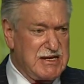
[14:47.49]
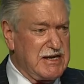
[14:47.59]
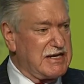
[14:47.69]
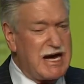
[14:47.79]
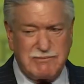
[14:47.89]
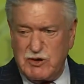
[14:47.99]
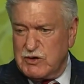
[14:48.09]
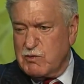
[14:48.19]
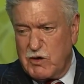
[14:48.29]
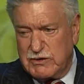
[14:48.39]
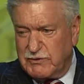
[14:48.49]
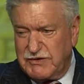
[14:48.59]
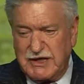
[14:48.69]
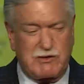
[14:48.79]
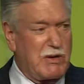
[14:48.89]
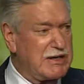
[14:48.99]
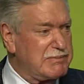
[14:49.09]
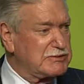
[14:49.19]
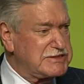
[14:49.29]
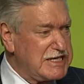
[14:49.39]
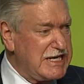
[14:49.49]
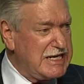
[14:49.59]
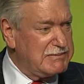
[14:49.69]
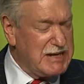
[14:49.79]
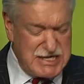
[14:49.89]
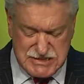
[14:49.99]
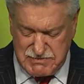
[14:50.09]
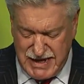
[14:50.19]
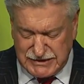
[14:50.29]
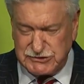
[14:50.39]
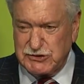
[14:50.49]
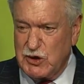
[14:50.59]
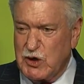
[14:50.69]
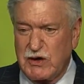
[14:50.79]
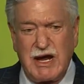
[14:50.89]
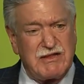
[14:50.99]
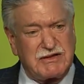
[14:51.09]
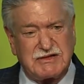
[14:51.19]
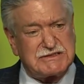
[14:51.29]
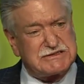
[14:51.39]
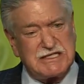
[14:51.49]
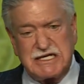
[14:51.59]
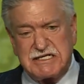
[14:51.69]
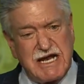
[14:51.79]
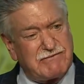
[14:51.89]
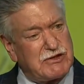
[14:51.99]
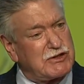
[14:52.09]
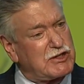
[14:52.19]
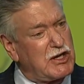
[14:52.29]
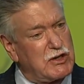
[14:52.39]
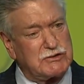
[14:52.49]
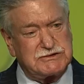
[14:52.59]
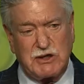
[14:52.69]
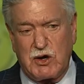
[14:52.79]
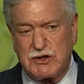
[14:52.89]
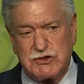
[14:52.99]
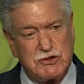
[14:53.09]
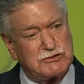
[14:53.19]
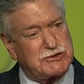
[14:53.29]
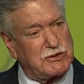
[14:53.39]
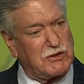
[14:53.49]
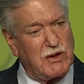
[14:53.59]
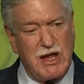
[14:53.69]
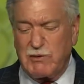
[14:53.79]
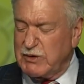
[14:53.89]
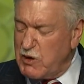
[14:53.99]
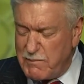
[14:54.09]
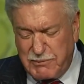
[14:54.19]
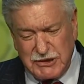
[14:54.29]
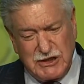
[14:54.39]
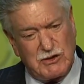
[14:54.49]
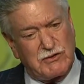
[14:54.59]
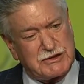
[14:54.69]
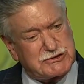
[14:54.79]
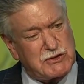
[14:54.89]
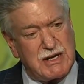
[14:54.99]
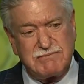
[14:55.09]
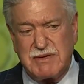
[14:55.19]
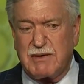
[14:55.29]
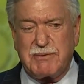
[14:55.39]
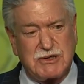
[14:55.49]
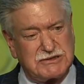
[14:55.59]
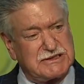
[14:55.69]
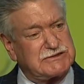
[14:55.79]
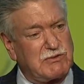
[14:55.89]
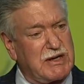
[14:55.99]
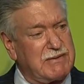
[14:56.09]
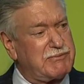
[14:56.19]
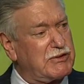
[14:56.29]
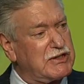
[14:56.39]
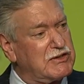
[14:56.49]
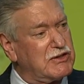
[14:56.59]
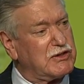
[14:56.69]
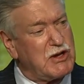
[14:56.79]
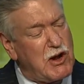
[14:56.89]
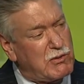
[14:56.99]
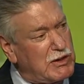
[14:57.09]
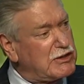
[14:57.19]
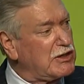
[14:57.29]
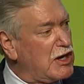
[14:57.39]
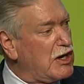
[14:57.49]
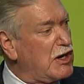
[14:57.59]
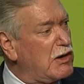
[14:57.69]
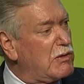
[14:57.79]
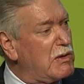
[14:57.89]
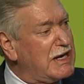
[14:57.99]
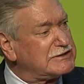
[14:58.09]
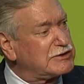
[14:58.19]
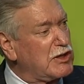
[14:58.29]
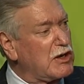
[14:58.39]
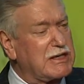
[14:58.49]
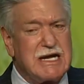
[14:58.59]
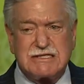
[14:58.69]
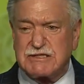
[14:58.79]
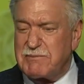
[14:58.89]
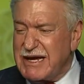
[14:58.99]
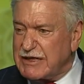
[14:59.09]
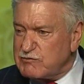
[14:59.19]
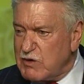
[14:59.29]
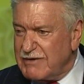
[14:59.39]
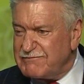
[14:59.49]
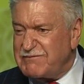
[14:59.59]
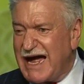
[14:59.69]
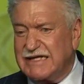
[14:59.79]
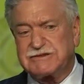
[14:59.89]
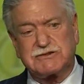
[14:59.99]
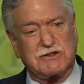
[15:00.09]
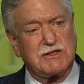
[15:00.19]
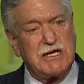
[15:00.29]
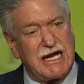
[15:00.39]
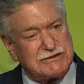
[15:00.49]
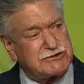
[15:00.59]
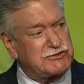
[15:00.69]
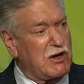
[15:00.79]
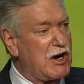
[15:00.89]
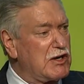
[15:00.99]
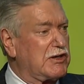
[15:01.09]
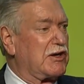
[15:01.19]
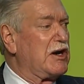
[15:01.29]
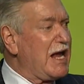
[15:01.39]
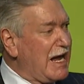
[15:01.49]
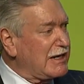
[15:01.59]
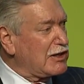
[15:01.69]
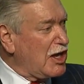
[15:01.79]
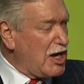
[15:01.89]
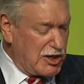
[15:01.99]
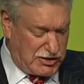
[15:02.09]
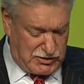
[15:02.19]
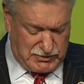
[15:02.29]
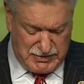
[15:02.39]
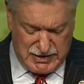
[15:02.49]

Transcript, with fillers: And I'm going to work with an incredible team to make sure that this thing never goes on neutral. We don't put it on the treadmill because it's running pretty good. We're going to always look to make it run faster and stronger and longer.